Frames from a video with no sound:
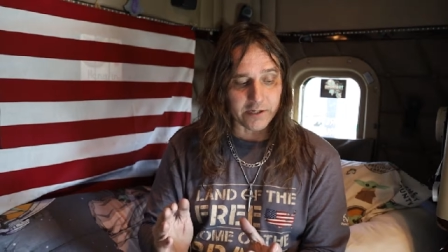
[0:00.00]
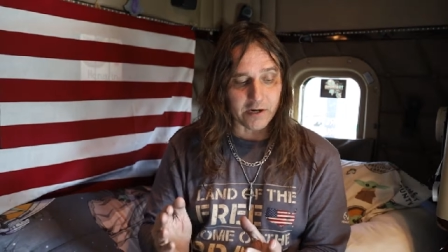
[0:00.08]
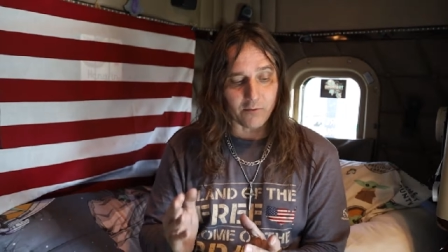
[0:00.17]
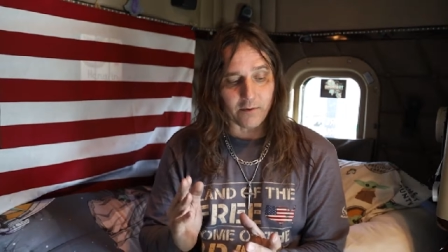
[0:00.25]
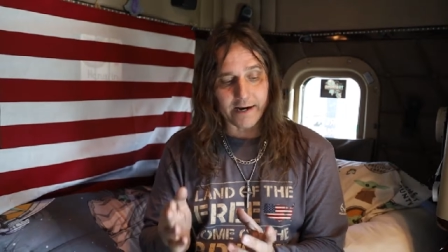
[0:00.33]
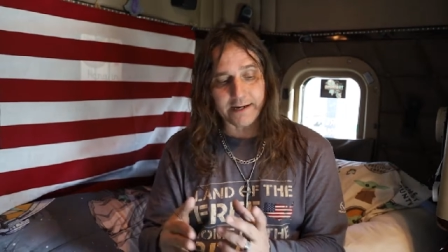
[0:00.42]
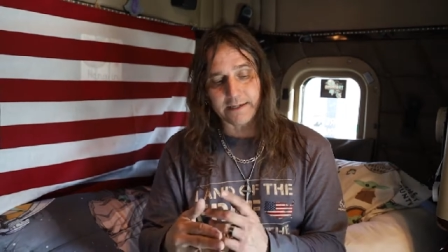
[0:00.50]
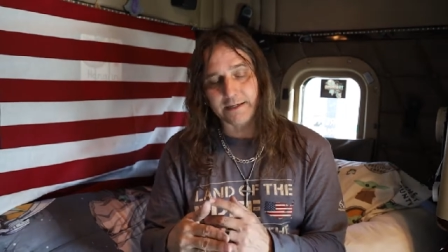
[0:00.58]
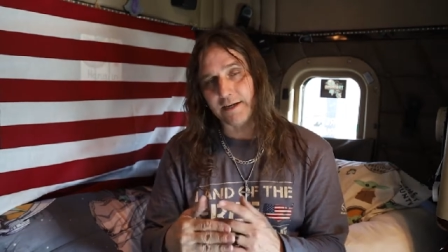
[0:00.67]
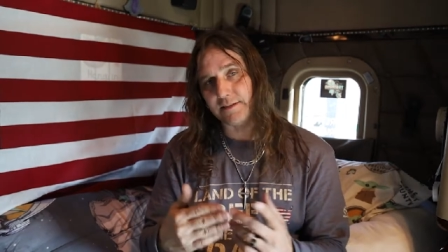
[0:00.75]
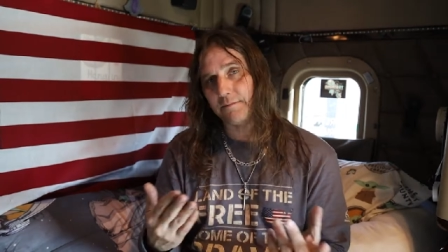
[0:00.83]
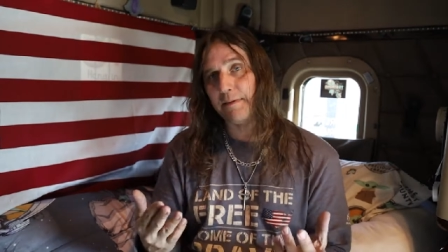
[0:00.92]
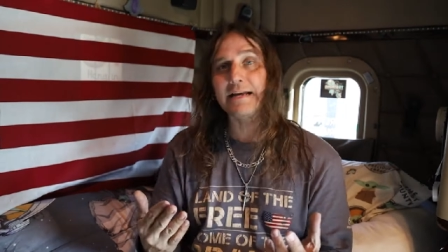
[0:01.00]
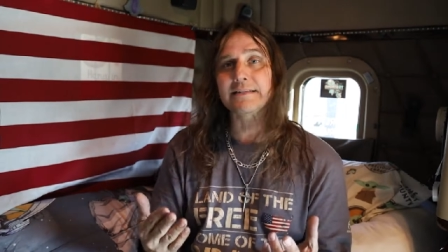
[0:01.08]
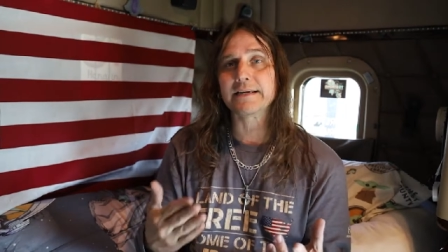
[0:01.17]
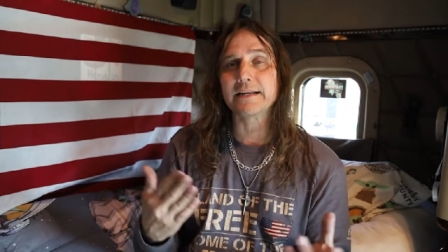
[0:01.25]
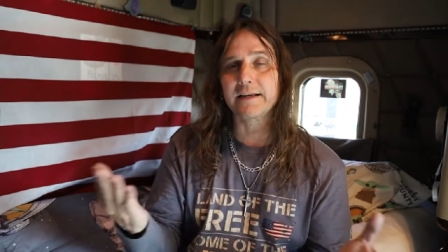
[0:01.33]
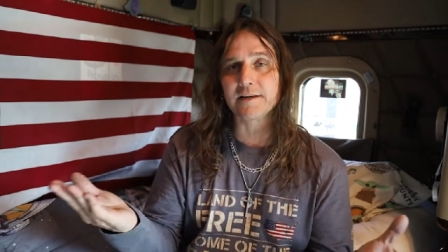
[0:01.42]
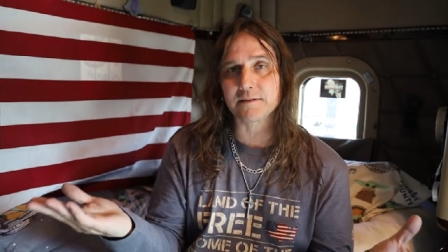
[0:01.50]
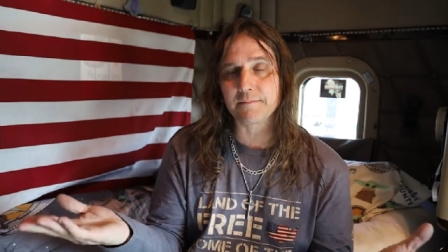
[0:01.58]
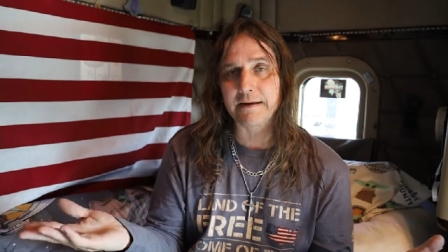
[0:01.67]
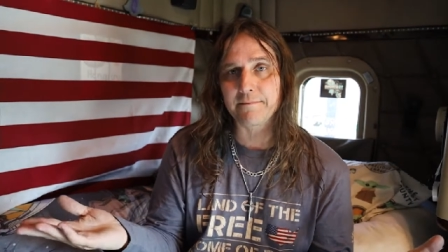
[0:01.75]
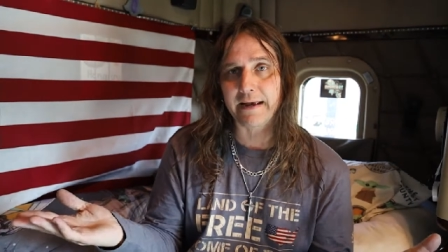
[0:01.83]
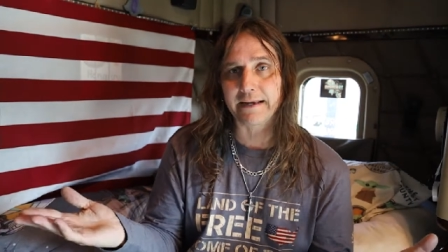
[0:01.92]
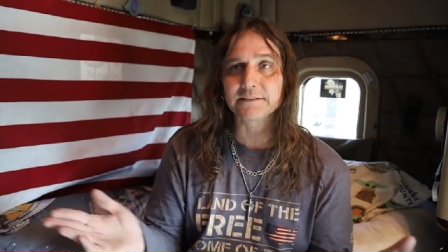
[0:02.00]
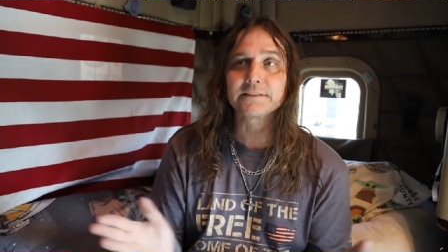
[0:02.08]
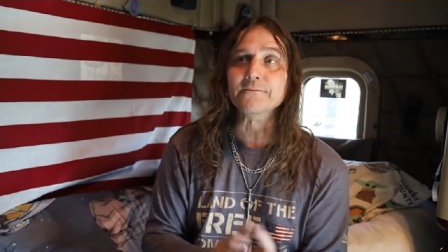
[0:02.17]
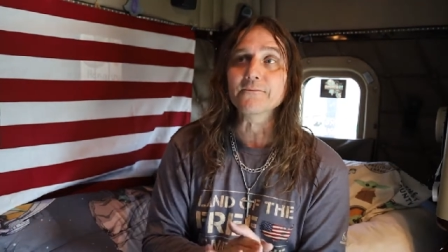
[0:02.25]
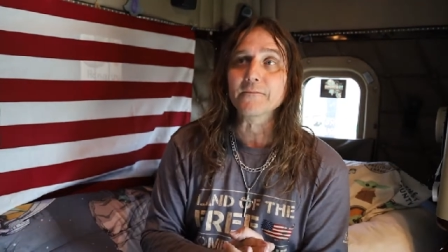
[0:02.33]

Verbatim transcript: you know, where I could customize, get a custom made mask.